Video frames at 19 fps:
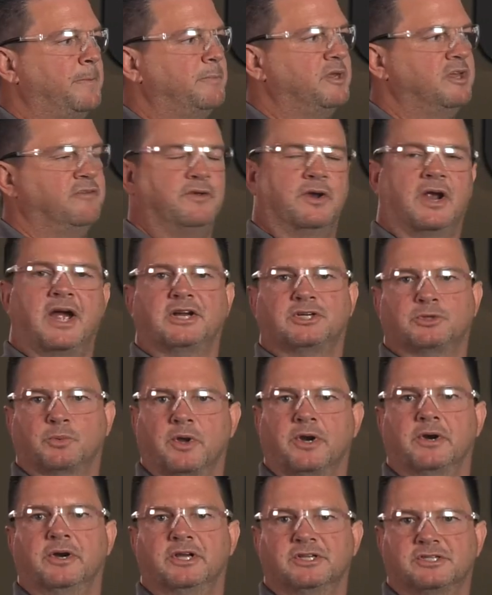If your
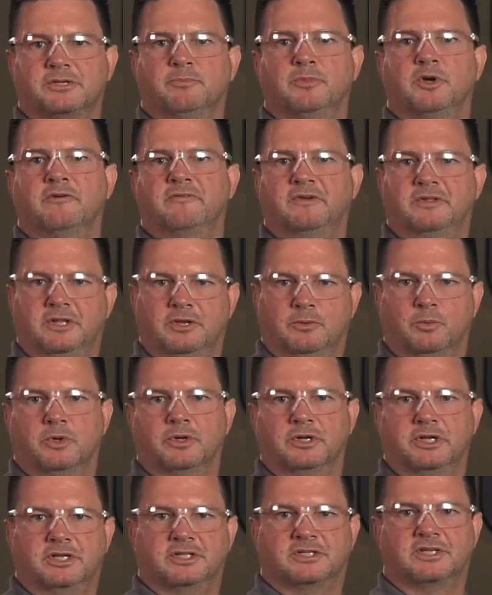actuator isn't moving, then we'll
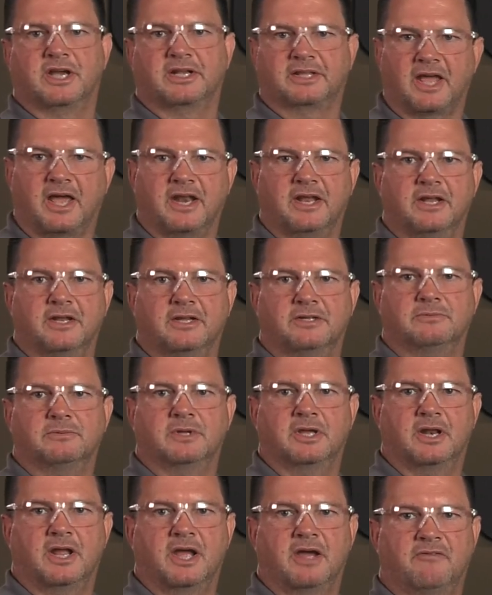need to take that in
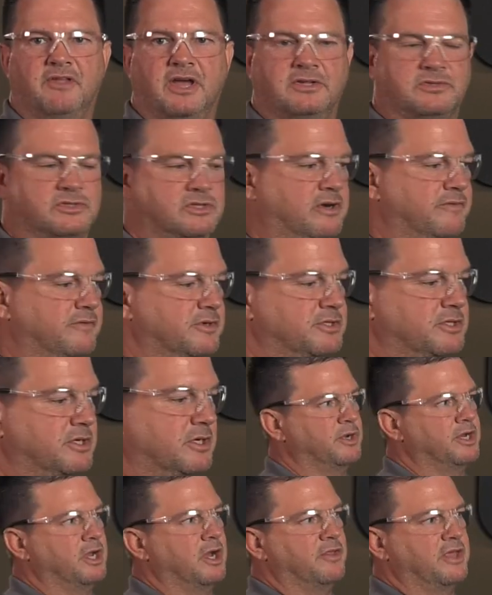and have that serviced.
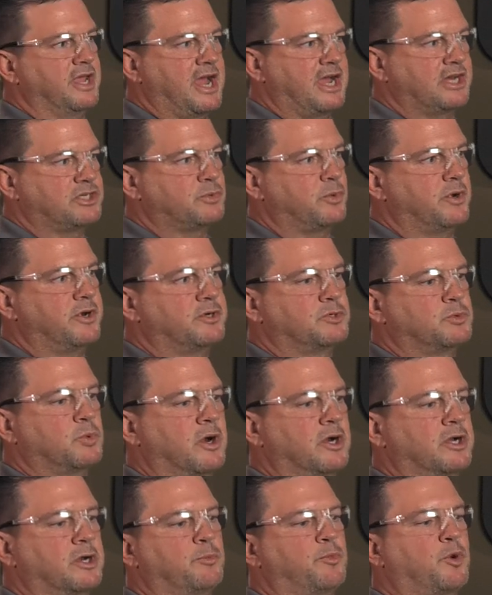We know the actuator's
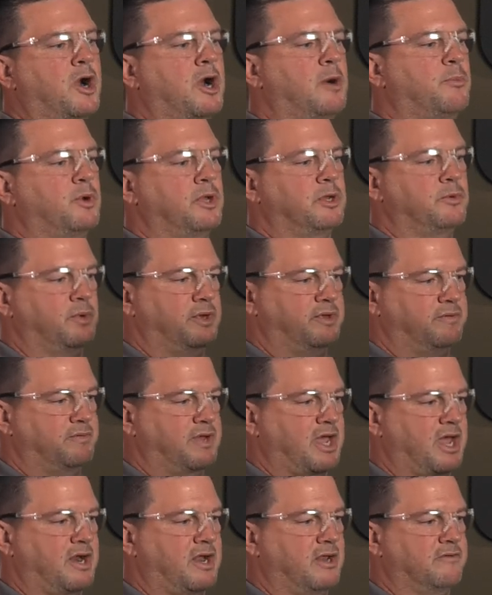working properly, we
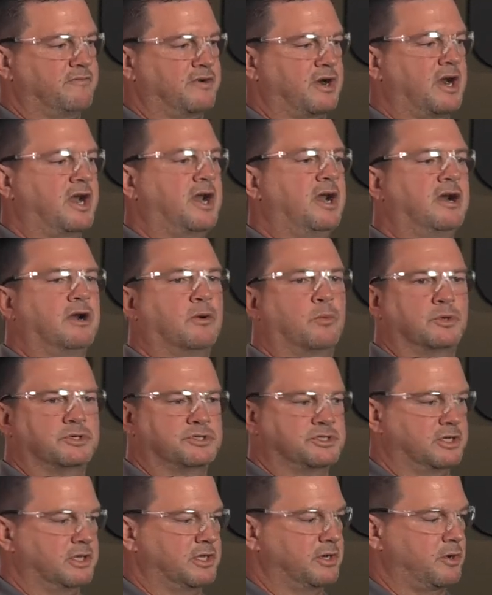got all of our air, we're
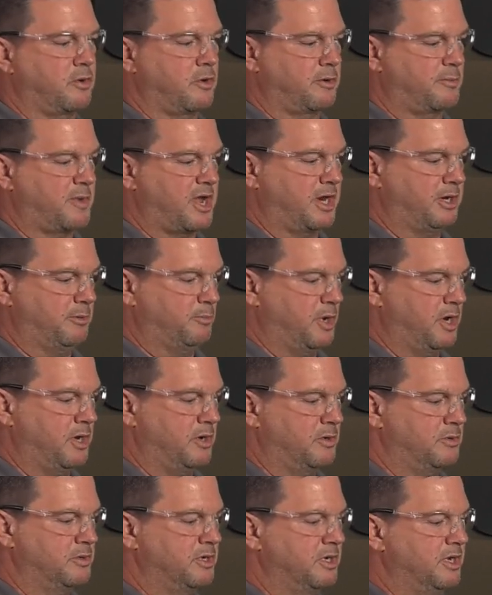still in automatic
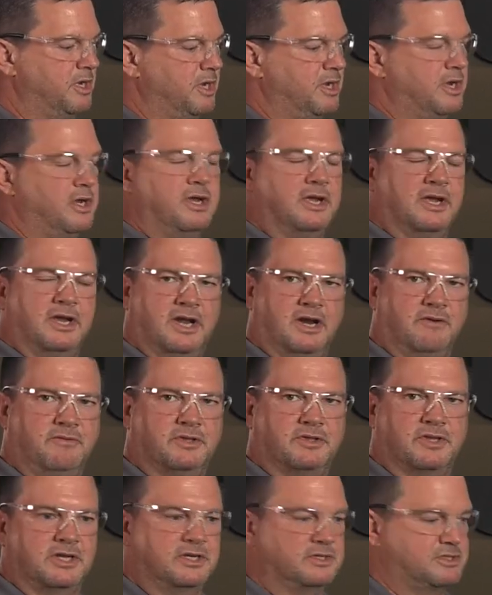mode,
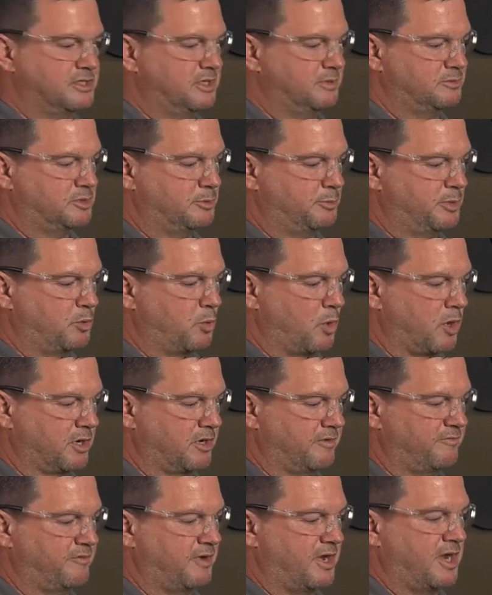everything seems to be
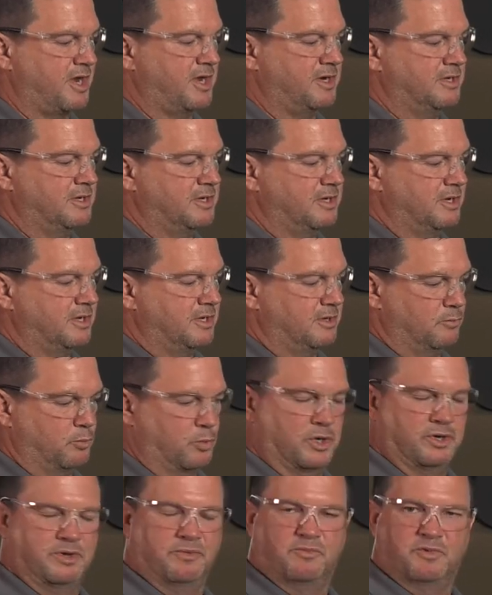working fine.
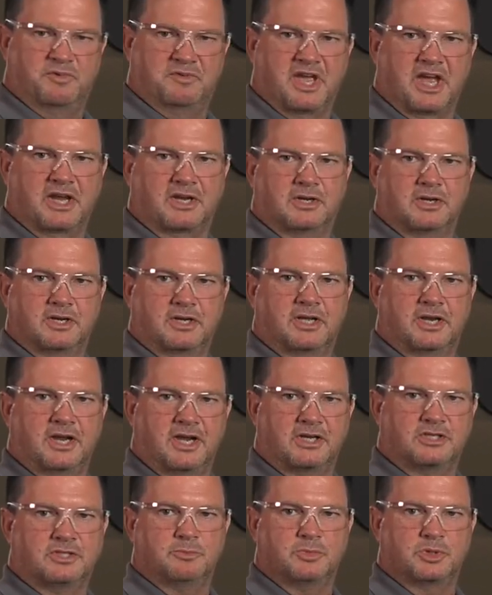We've got good
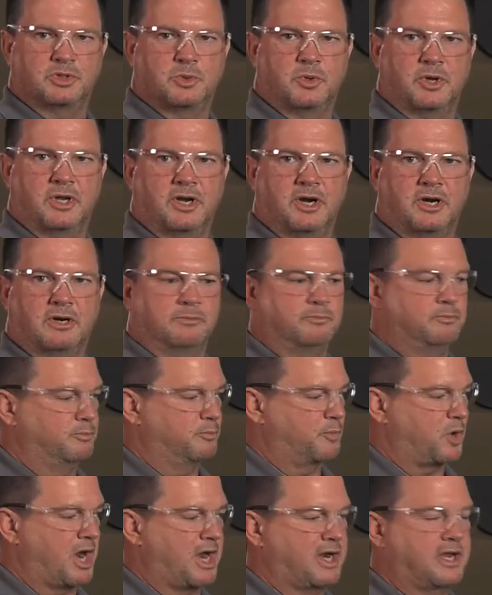connection between our
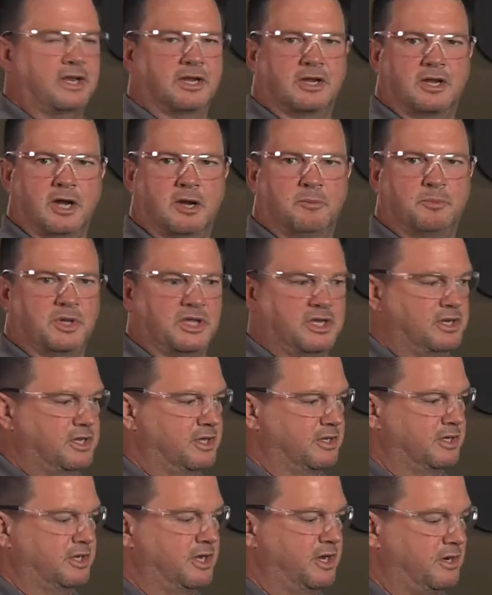bracket and coupling
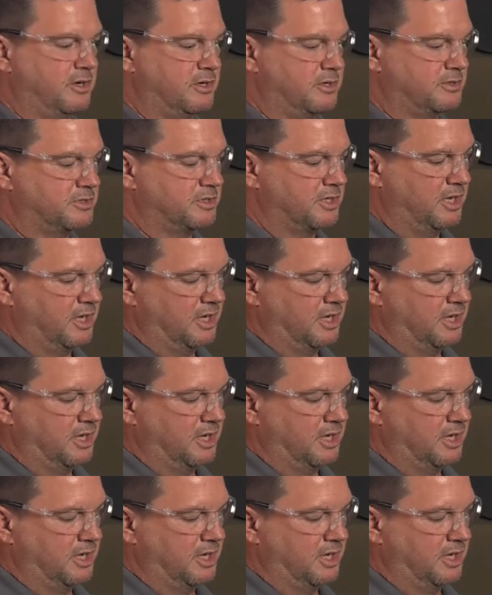and the gears,